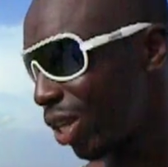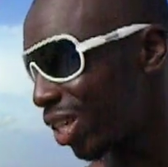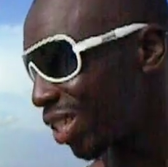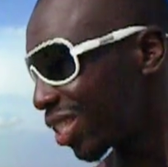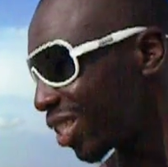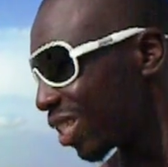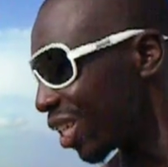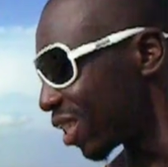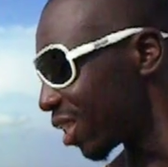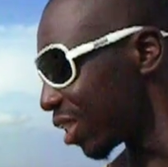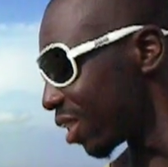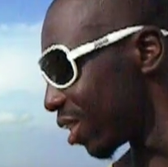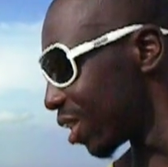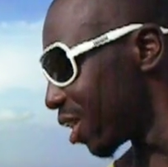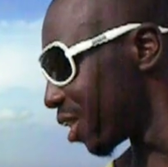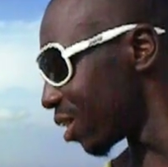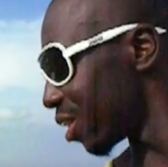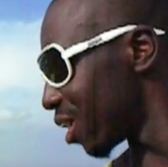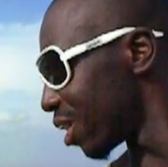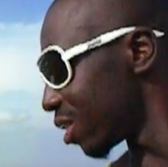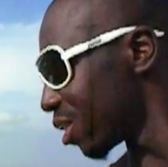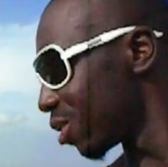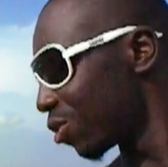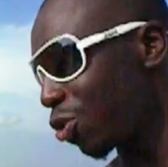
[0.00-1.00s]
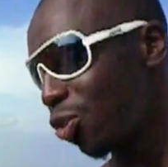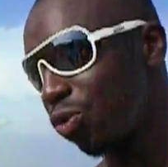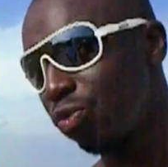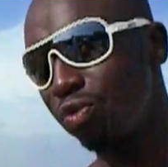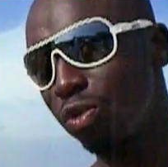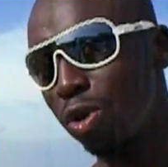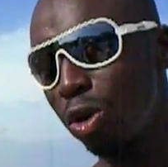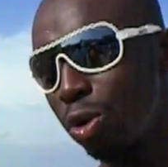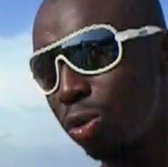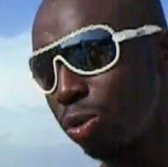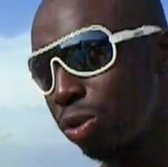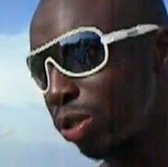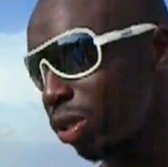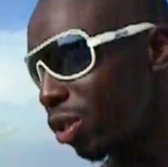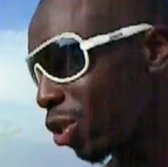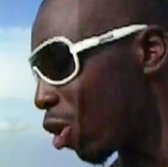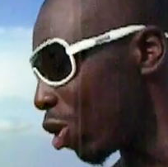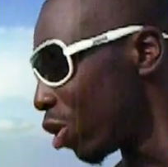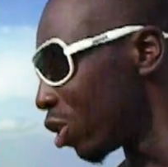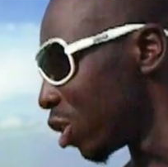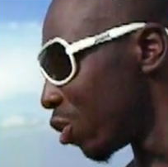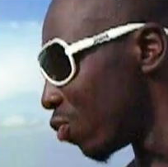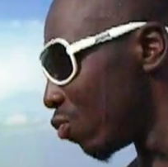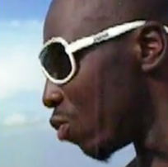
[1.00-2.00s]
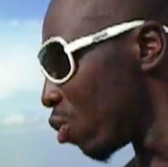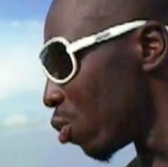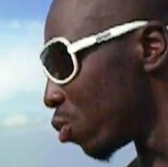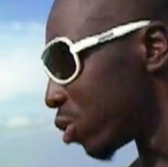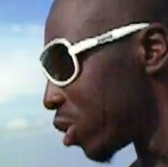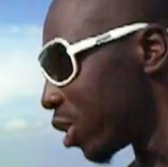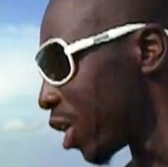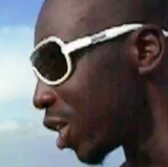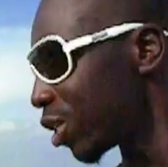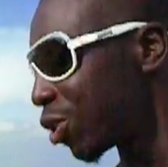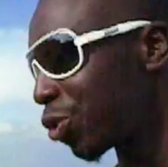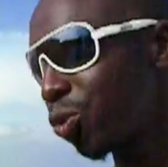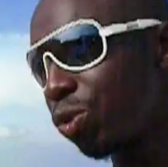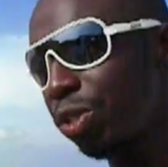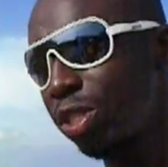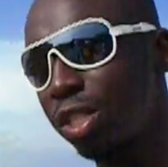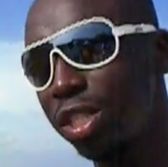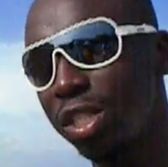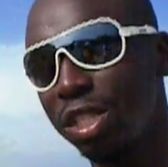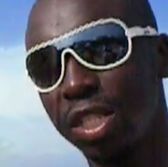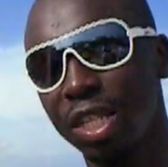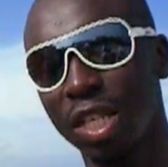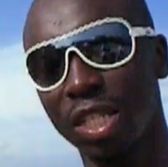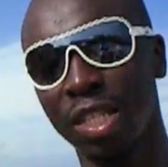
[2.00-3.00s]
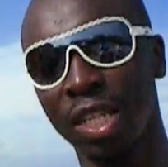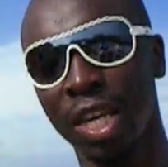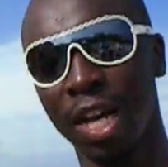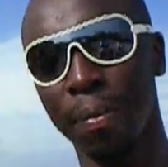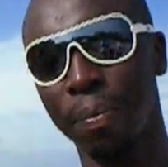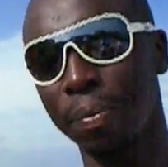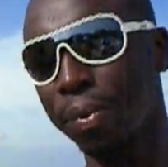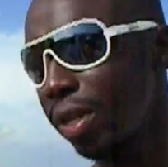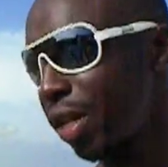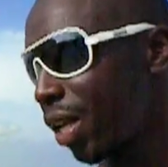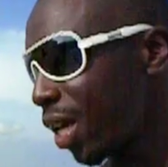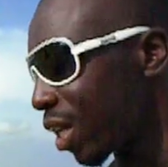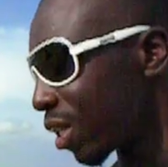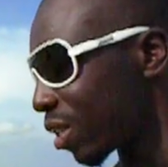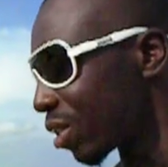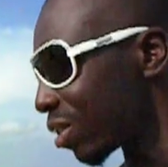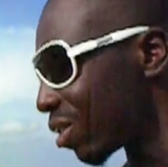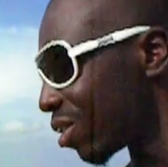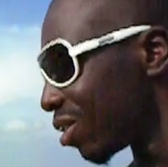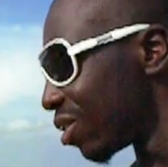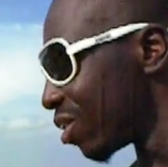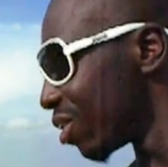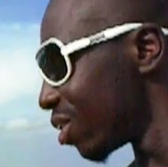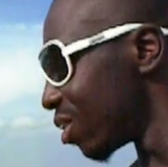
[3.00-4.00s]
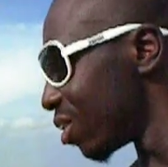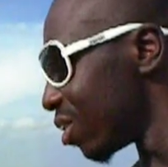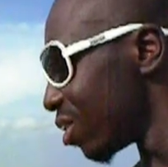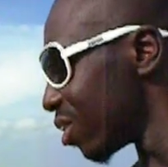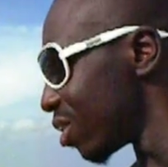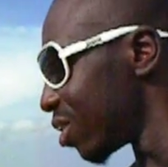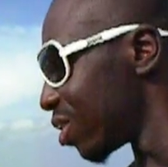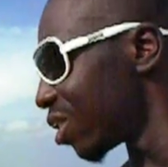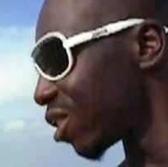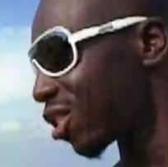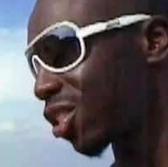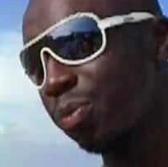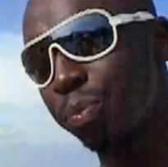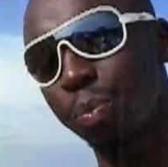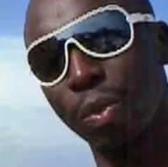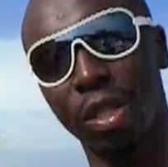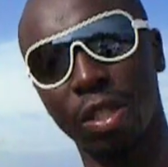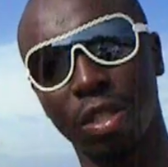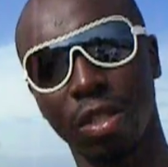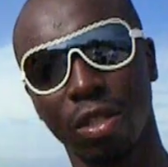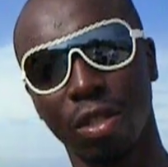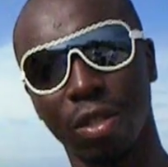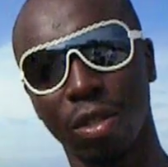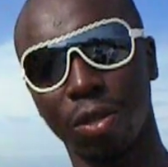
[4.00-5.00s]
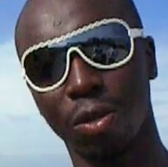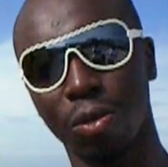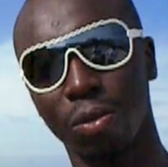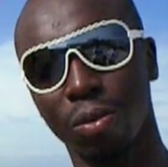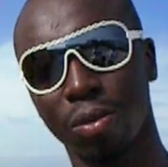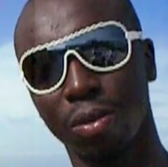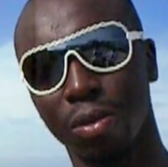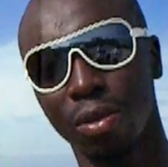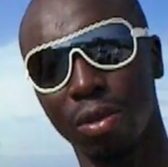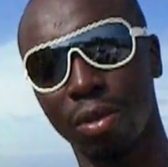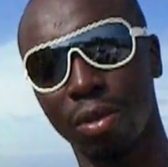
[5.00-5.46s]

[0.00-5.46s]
No, there's nothing. There's no roads. All the roads that you see just happened like 6 months ago.